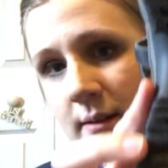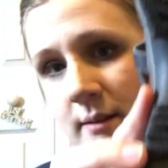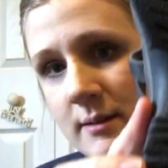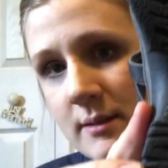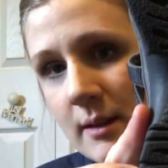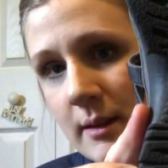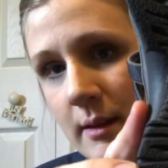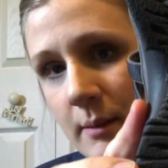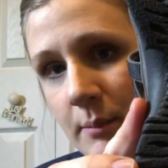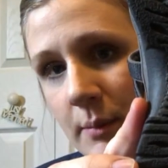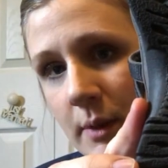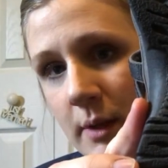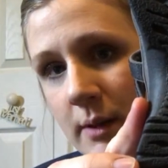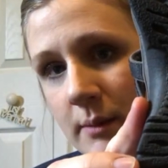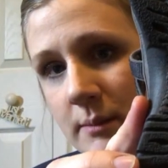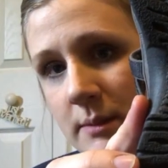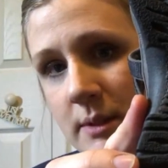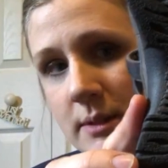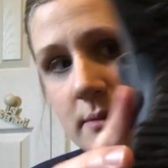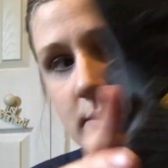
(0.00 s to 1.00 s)
It's on the
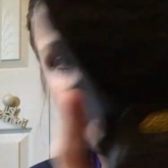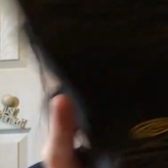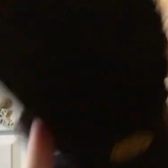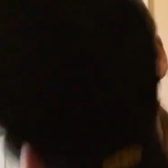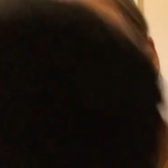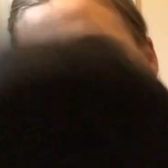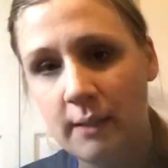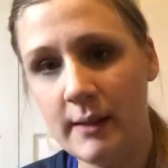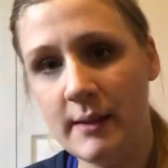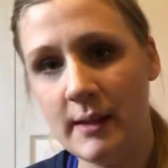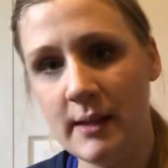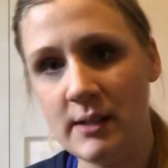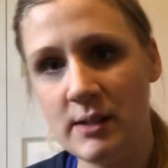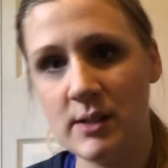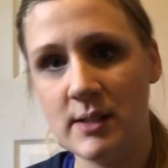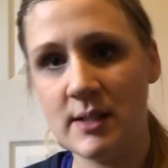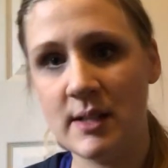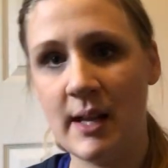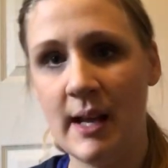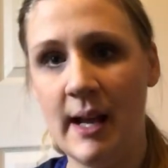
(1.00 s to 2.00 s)
bottom as well. And they're
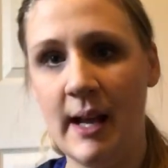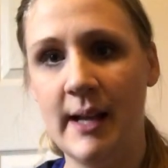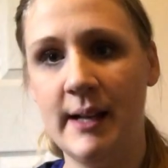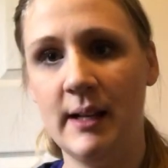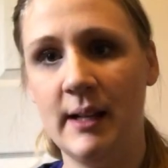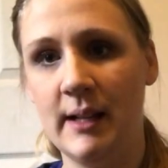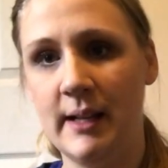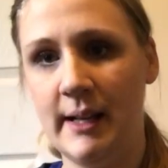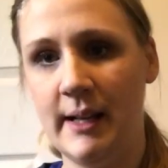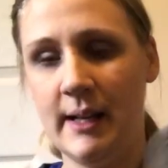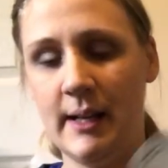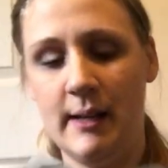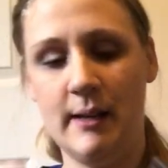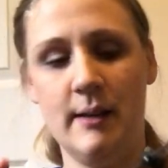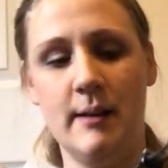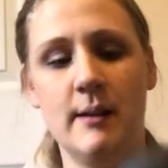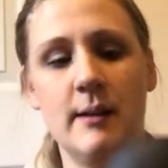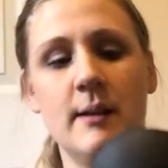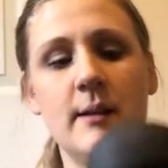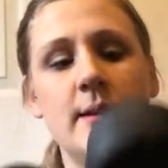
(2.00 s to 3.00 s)
just kind of like
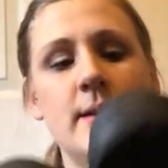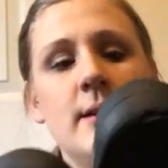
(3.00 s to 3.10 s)
an